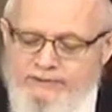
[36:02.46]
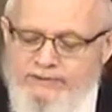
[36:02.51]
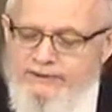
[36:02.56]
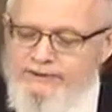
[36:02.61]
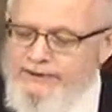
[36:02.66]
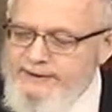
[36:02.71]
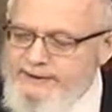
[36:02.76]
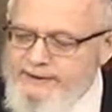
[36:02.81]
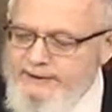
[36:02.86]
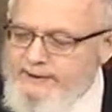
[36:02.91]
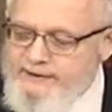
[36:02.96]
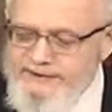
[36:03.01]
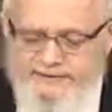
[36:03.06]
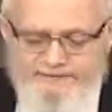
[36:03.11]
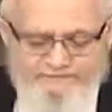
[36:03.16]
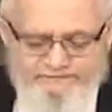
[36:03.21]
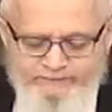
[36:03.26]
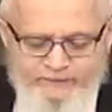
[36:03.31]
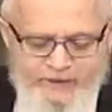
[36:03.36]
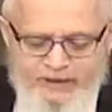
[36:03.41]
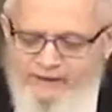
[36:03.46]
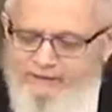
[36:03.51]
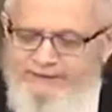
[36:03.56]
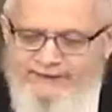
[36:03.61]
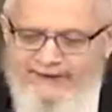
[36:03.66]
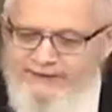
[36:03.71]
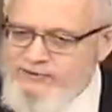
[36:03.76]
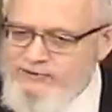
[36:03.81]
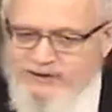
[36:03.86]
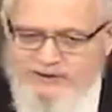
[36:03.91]
like this. Mm-hmm.
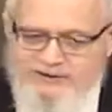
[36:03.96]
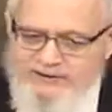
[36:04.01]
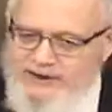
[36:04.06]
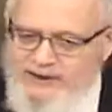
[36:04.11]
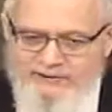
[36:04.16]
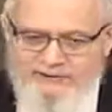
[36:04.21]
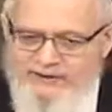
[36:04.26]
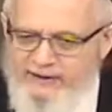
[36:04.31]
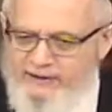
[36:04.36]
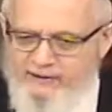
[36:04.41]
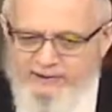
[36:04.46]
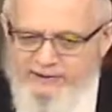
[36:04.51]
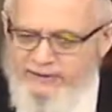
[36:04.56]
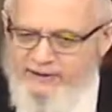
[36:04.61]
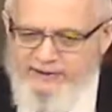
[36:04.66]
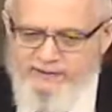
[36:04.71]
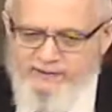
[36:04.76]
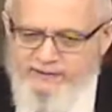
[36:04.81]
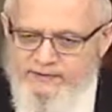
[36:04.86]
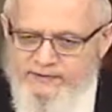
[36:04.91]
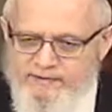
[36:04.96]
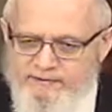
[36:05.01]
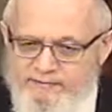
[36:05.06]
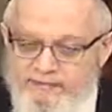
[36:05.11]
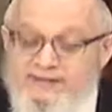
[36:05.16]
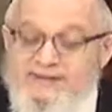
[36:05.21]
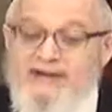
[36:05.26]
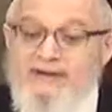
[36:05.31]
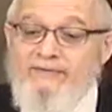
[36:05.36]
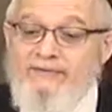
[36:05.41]
Factually, it's not a valid transfer.
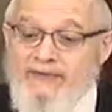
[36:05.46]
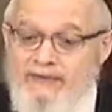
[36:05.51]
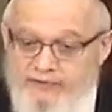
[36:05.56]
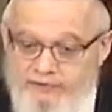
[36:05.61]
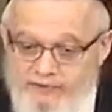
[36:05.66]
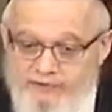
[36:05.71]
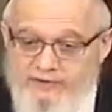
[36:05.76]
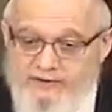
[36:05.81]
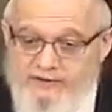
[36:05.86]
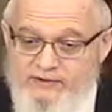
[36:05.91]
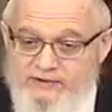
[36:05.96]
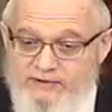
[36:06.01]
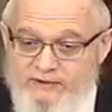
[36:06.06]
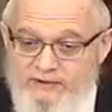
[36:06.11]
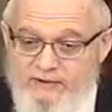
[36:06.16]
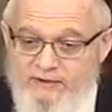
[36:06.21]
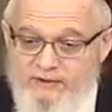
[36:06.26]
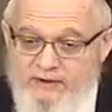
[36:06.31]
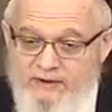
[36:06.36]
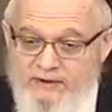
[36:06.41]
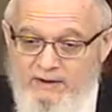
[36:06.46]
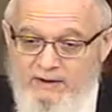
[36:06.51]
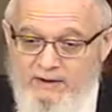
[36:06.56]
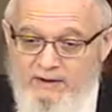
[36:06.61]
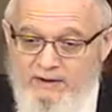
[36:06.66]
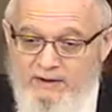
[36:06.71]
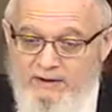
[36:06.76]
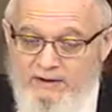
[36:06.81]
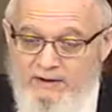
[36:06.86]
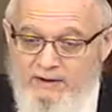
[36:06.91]
It's not a valid transfer.
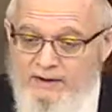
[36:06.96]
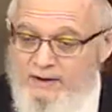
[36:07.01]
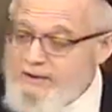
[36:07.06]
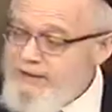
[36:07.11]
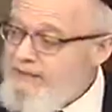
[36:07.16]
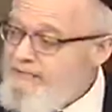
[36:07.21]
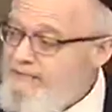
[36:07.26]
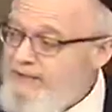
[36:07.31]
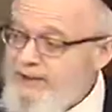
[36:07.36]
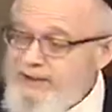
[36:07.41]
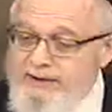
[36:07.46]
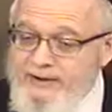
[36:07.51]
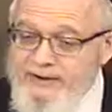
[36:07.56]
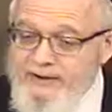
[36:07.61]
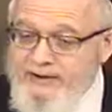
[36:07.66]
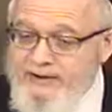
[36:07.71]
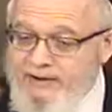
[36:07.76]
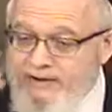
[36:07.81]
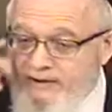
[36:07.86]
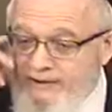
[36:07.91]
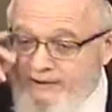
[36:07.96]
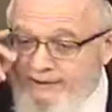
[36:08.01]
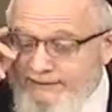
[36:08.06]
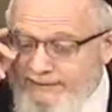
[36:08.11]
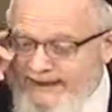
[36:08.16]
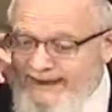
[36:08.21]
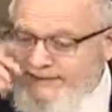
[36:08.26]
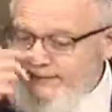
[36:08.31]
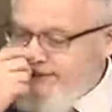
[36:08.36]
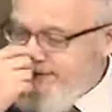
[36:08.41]
The money
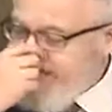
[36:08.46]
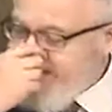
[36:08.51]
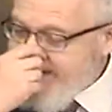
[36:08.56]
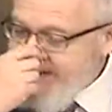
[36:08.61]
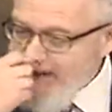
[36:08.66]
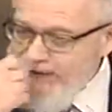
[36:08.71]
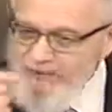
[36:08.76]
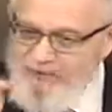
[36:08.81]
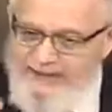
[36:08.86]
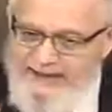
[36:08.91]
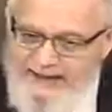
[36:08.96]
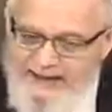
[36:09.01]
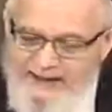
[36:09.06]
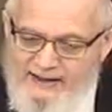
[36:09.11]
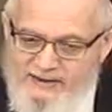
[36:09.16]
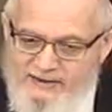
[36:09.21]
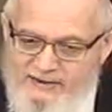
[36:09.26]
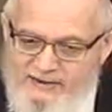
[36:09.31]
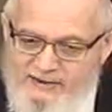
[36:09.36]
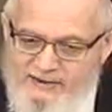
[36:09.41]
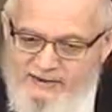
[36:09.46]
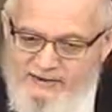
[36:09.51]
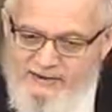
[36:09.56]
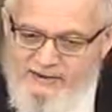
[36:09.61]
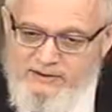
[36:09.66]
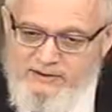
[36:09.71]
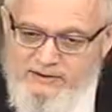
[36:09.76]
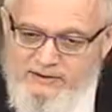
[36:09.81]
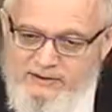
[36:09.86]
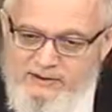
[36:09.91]
that the seller has
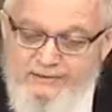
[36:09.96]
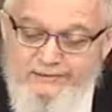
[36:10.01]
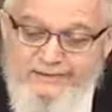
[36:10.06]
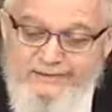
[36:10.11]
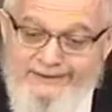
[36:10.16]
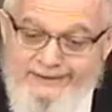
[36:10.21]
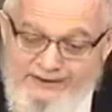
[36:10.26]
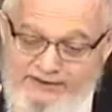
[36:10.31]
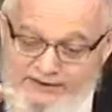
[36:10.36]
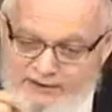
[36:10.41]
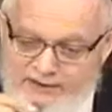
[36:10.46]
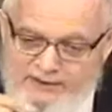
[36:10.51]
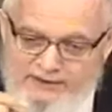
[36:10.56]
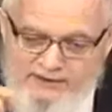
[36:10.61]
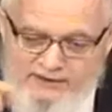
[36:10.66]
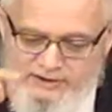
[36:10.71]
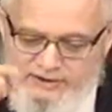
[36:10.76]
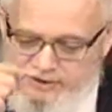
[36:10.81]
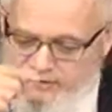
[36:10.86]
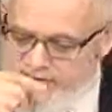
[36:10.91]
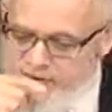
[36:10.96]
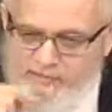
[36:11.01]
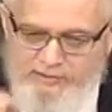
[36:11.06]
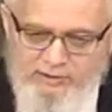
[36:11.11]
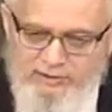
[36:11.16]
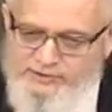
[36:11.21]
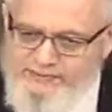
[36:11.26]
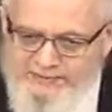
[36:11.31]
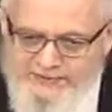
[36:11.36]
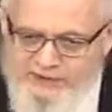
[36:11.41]
is, is, is still
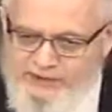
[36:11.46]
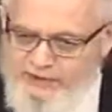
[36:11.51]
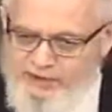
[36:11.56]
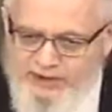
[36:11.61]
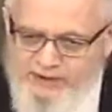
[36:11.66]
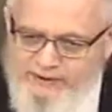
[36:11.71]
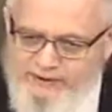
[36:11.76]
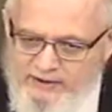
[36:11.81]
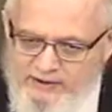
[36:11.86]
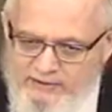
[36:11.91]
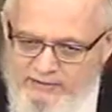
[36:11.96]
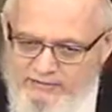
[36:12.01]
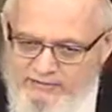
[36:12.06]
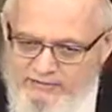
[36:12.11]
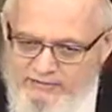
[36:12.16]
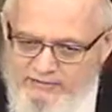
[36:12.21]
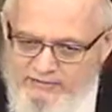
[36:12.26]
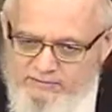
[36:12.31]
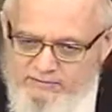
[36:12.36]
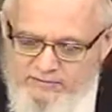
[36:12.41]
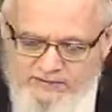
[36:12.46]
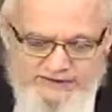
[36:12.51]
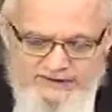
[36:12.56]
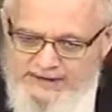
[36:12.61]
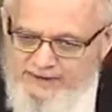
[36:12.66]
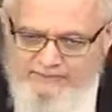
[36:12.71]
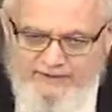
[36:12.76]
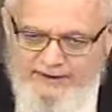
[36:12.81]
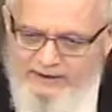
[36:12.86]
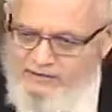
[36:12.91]
most masasheni. It's not
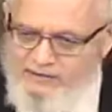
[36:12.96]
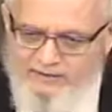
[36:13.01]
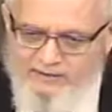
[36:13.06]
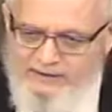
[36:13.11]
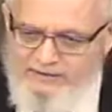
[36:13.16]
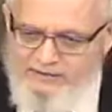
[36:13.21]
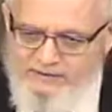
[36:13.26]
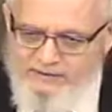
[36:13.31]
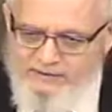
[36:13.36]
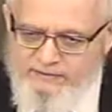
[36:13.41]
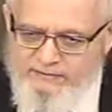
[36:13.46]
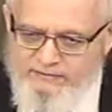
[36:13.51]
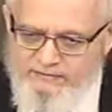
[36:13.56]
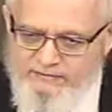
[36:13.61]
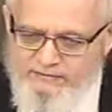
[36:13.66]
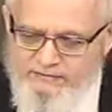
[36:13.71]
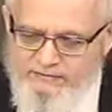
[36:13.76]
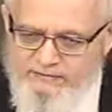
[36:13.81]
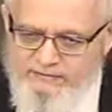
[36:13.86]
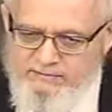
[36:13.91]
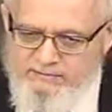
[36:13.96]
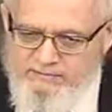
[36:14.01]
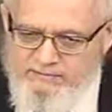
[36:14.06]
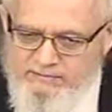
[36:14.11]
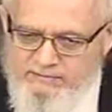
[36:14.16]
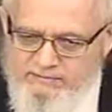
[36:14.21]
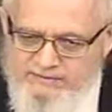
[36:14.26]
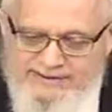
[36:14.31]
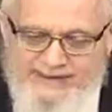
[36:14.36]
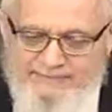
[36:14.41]
a valid transfer.
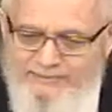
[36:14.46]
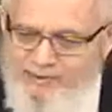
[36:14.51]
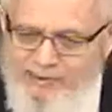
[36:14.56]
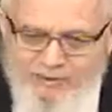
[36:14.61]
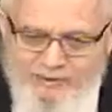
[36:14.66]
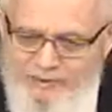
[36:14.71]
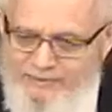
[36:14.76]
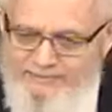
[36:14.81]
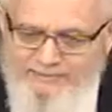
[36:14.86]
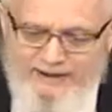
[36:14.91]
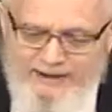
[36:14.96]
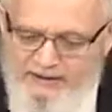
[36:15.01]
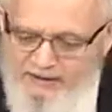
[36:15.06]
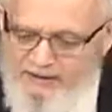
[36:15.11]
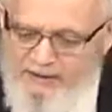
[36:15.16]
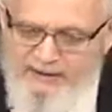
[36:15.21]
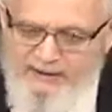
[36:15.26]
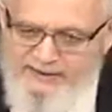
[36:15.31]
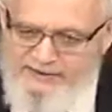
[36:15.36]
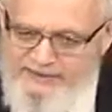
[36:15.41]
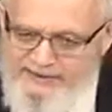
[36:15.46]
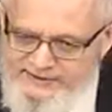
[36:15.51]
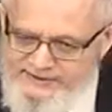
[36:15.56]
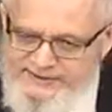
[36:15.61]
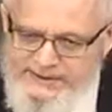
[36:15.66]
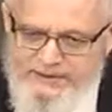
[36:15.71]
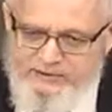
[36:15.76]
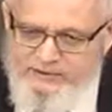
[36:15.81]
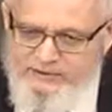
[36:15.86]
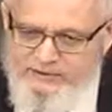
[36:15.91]
It's not because we penalize the
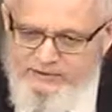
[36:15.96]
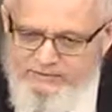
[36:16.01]
seller.